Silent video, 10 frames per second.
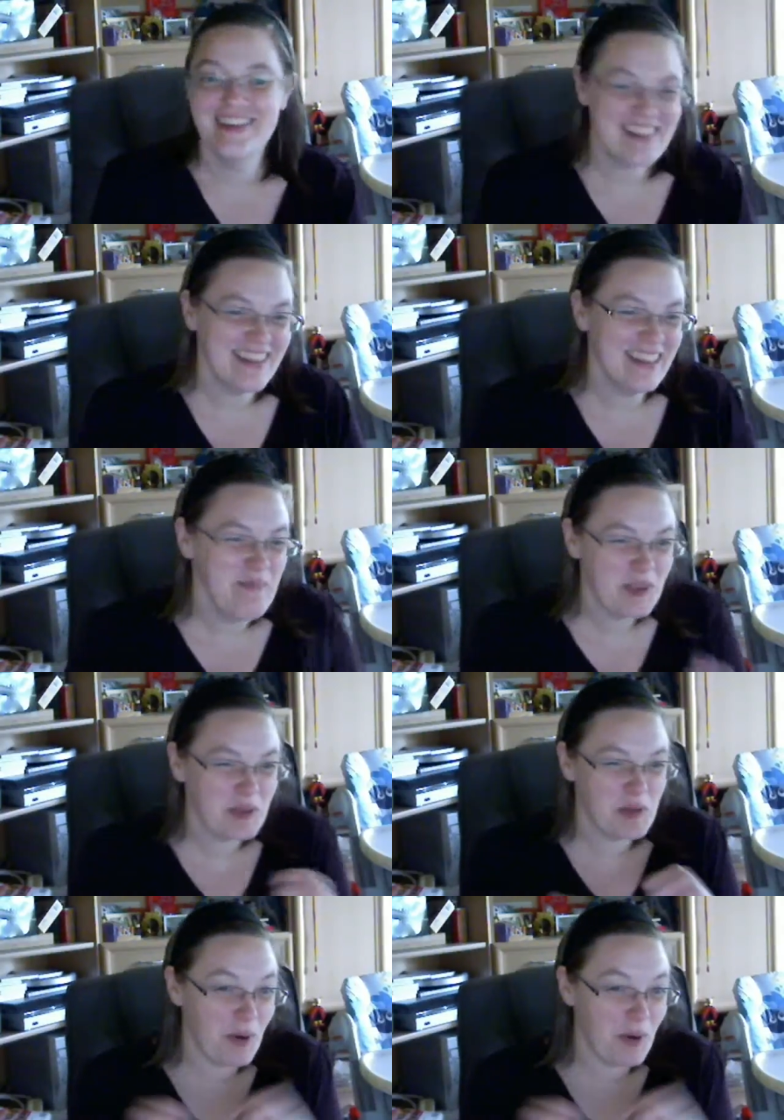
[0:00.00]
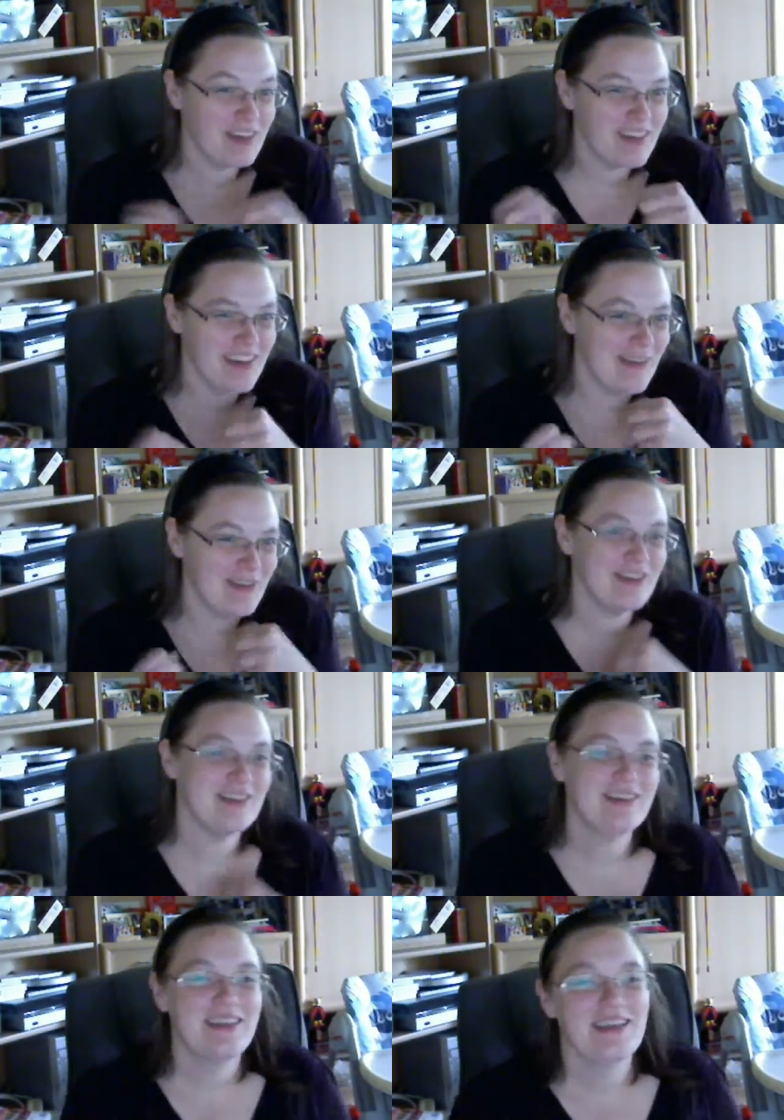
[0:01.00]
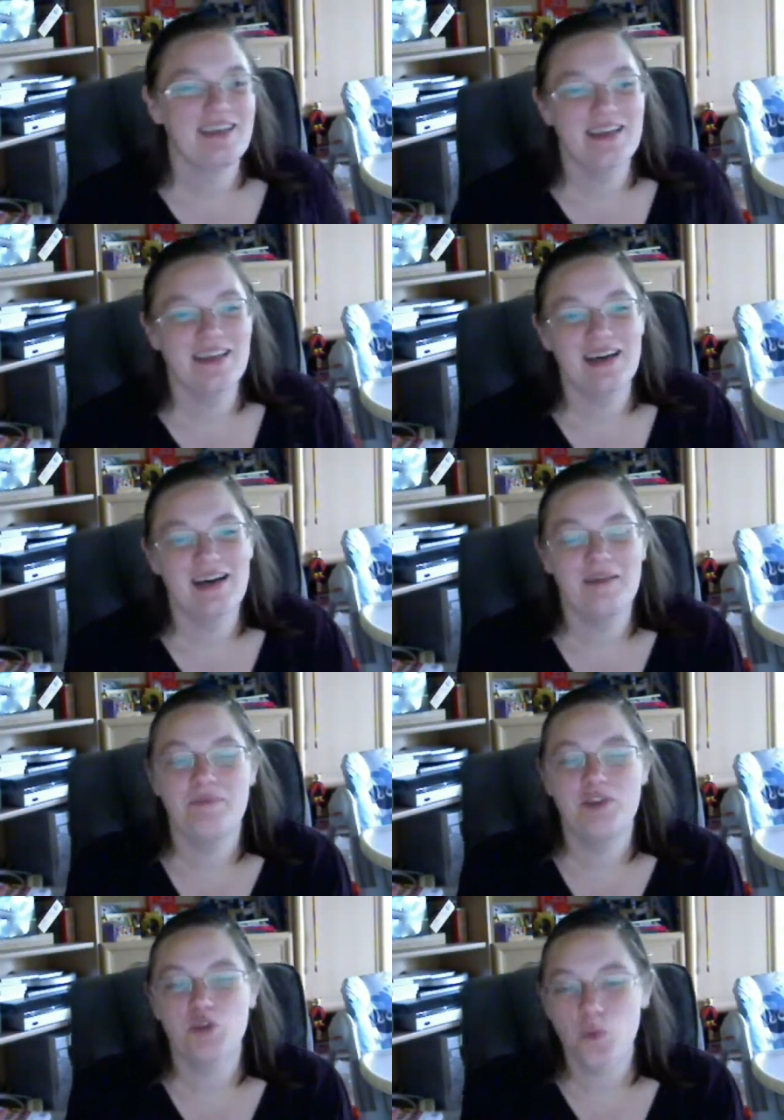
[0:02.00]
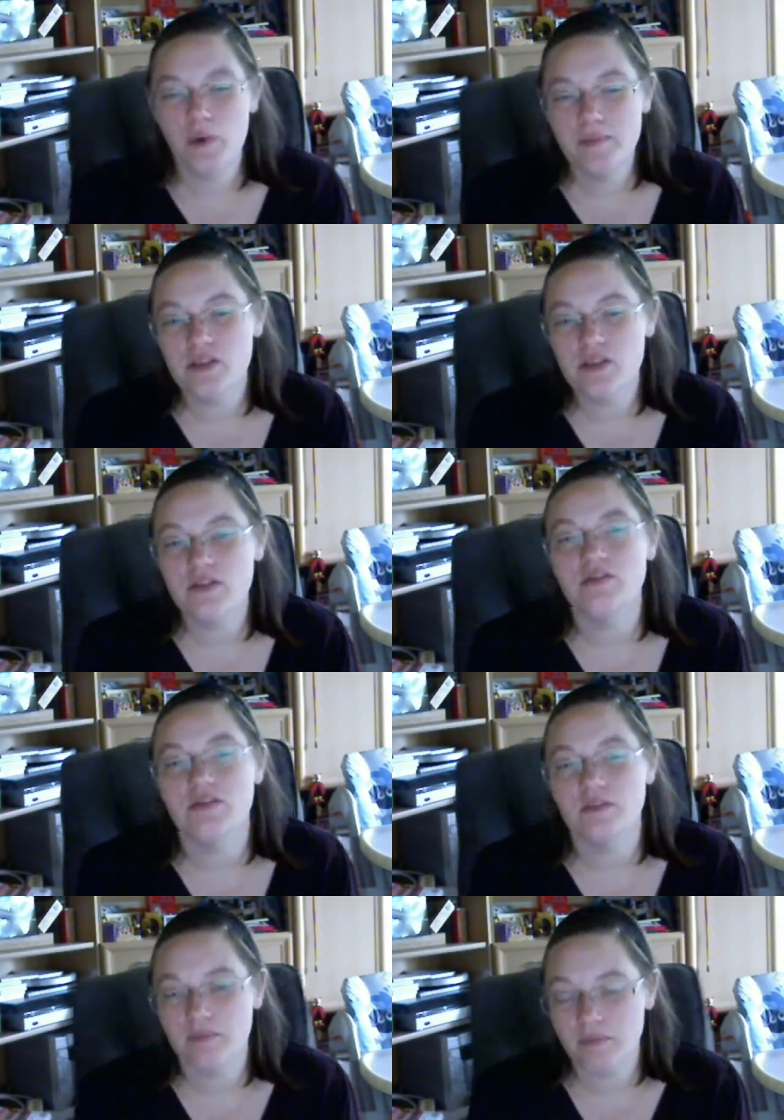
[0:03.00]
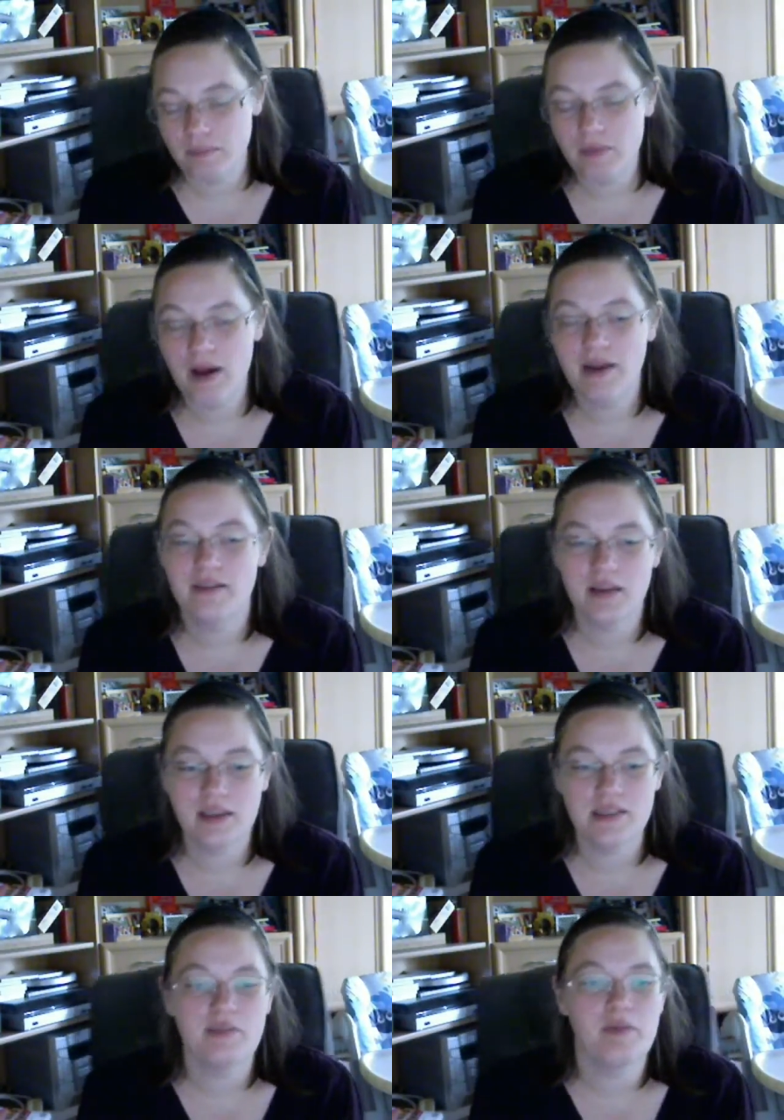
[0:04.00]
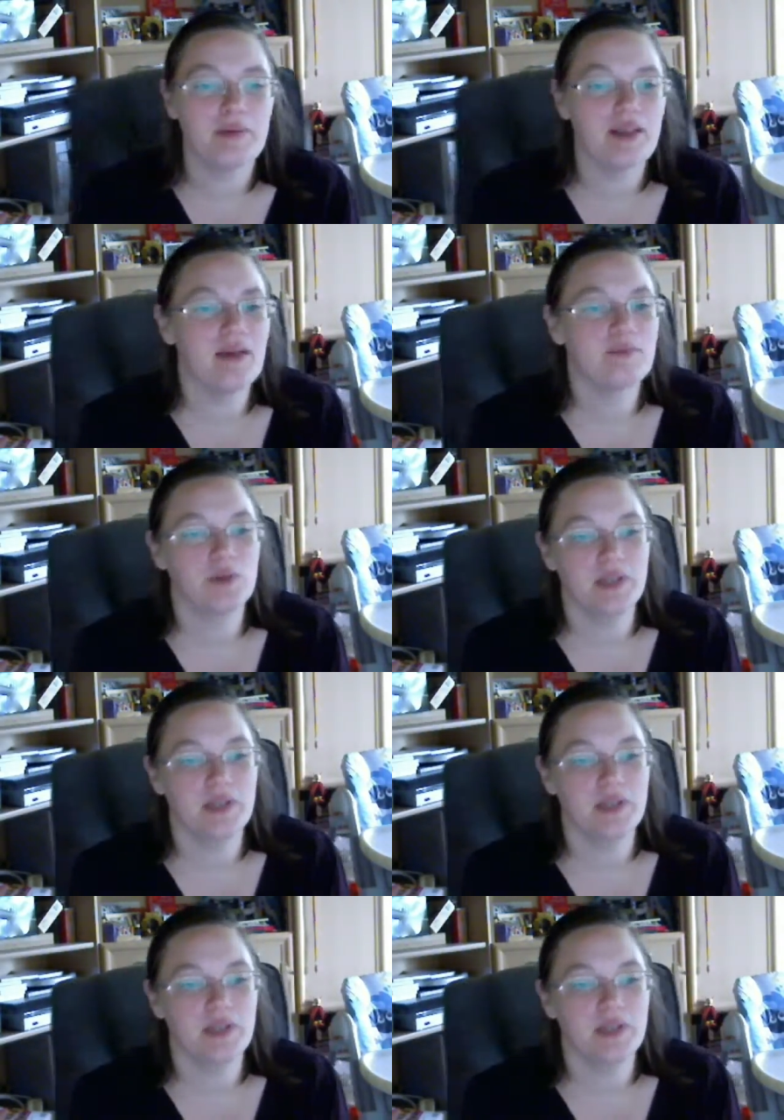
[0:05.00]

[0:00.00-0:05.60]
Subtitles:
The most important thing ever. The swimsuit, I can see bumping it up to an